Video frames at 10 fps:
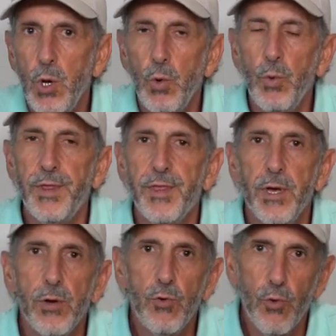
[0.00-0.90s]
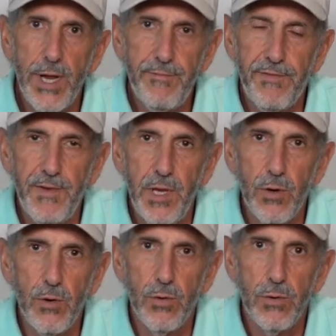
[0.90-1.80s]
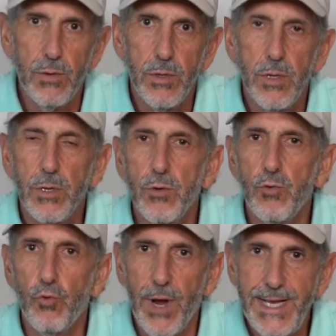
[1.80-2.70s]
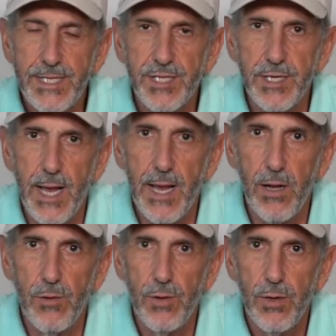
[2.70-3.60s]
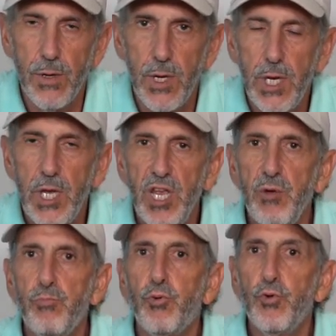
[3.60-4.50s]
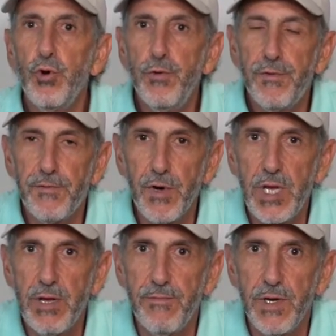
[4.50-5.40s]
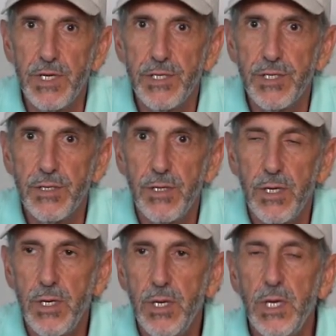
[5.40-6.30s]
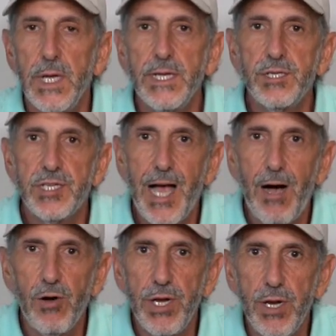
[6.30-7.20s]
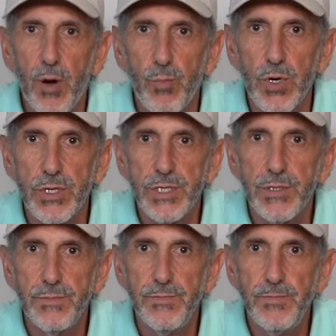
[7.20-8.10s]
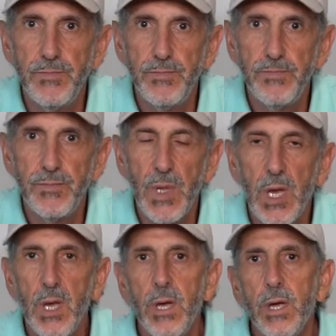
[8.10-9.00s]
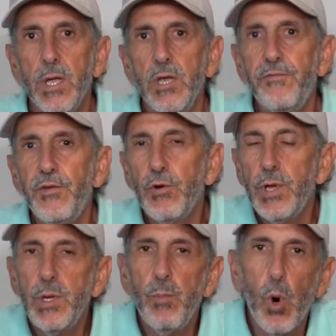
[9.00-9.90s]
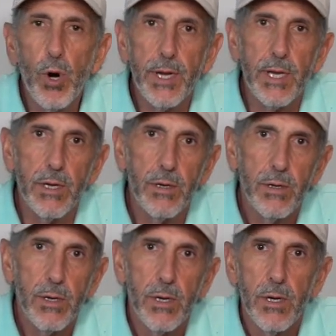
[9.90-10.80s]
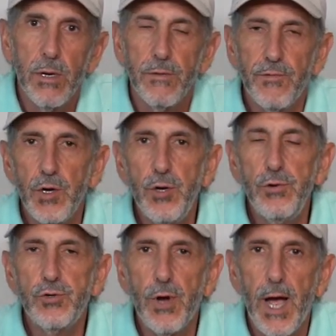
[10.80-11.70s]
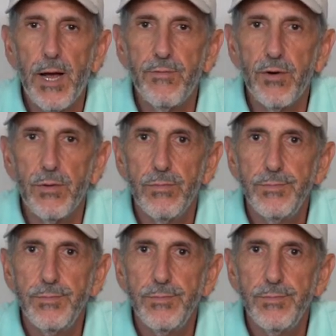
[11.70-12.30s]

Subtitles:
With great feel, great sound, improved forgiveness, and solid numbers. If you're in the market for a new driver,